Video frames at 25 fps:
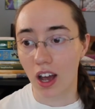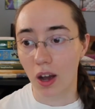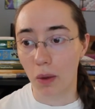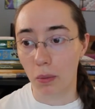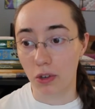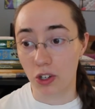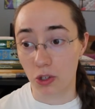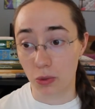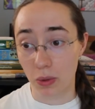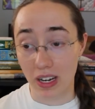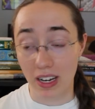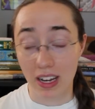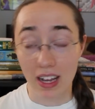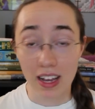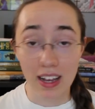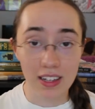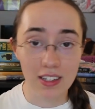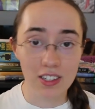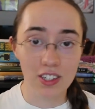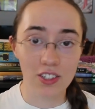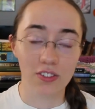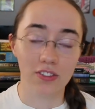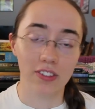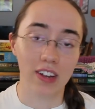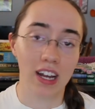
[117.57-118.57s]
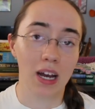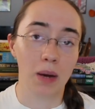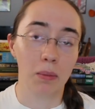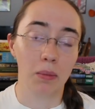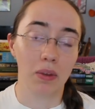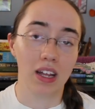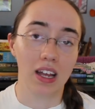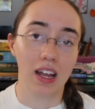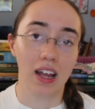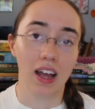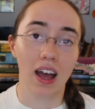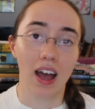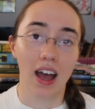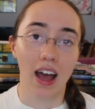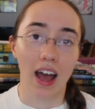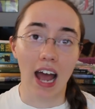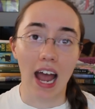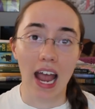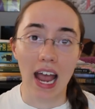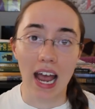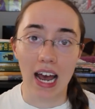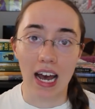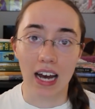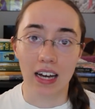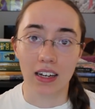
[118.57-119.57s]
between his family
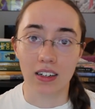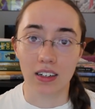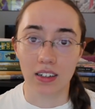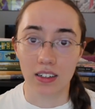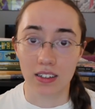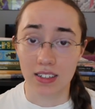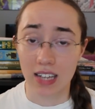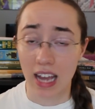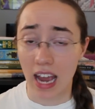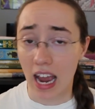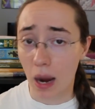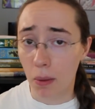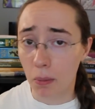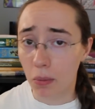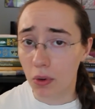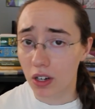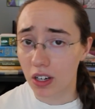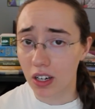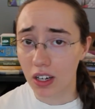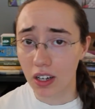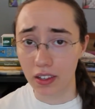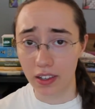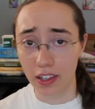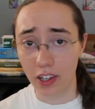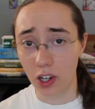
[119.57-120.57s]
and Tamora,